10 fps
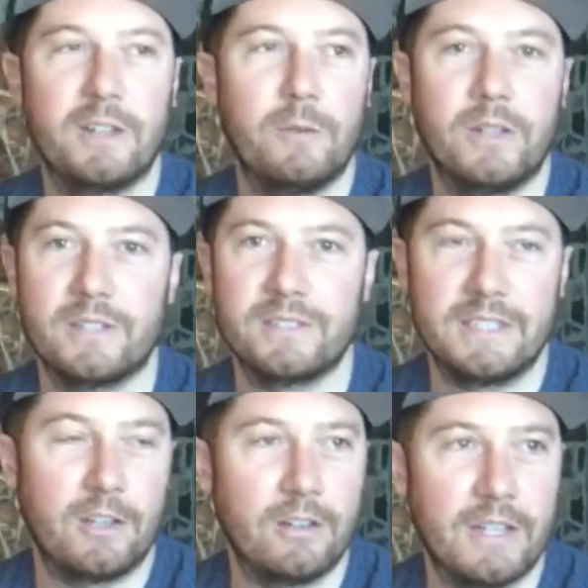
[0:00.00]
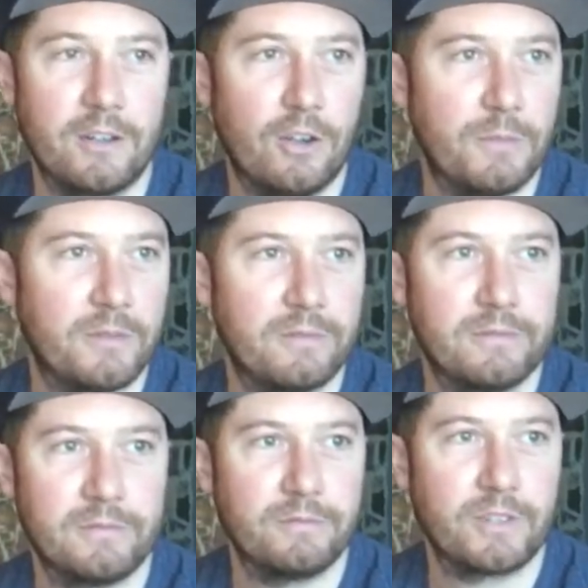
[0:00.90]
They don't want to sit at home and
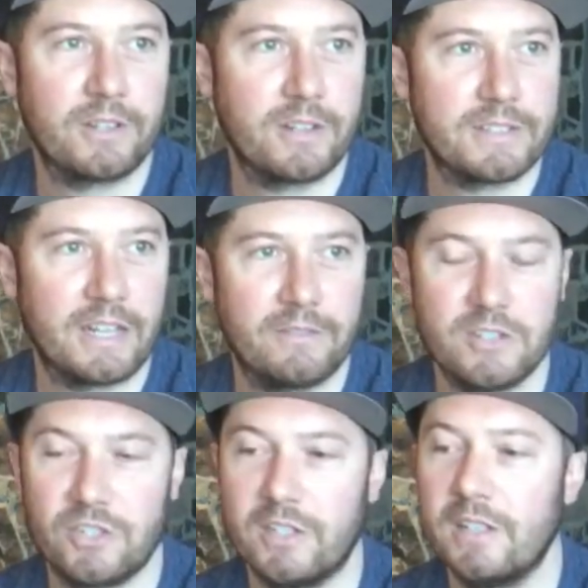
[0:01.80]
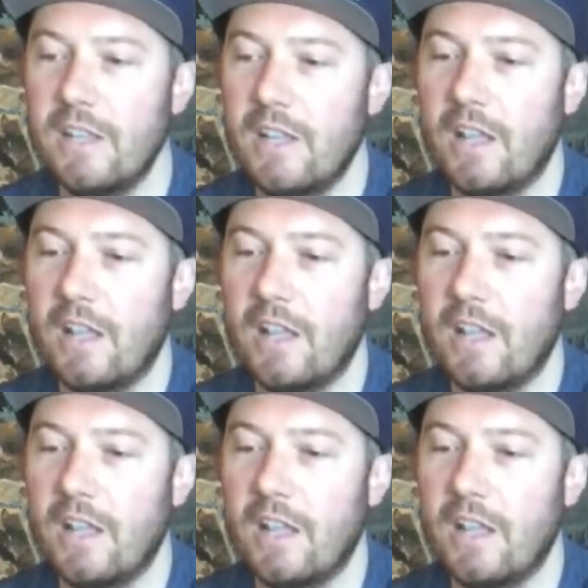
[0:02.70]
in front of their television.